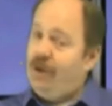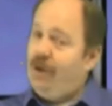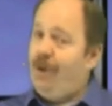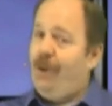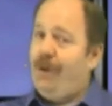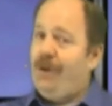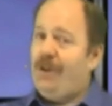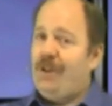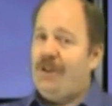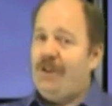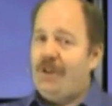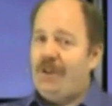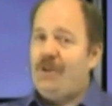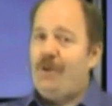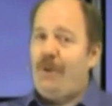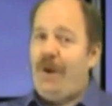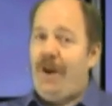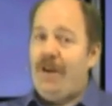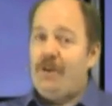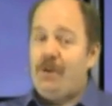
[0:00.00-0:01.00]
the Lord Jesus
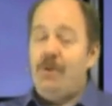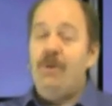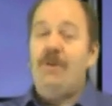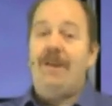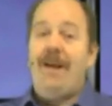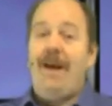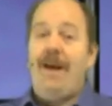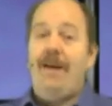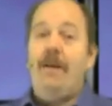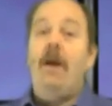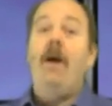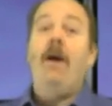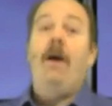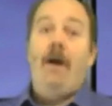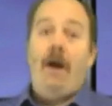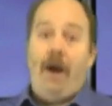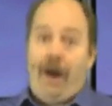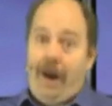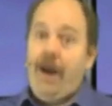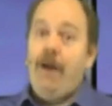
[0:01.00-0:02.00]
Christ, who said,
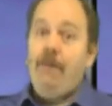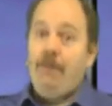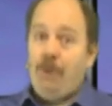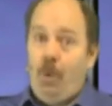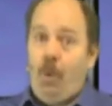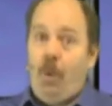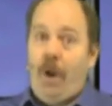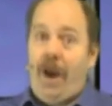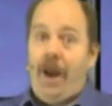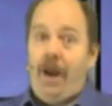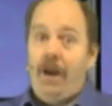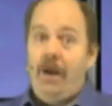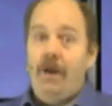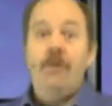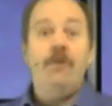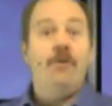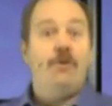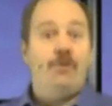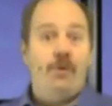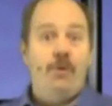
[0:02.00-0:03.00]
I am the way,
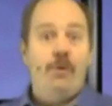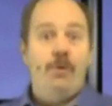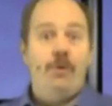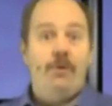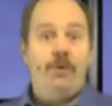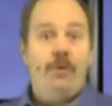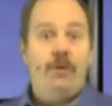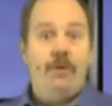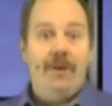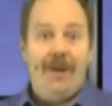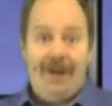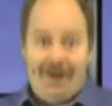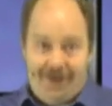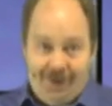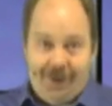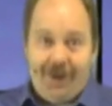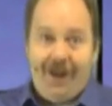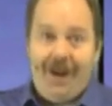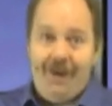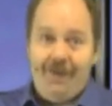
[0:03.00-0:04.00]
the truth, and
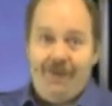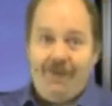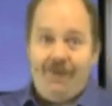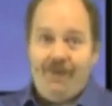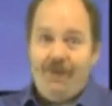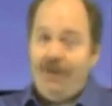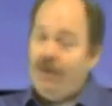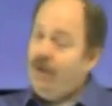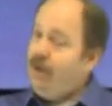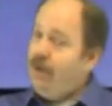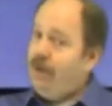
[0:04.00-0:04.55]
the life.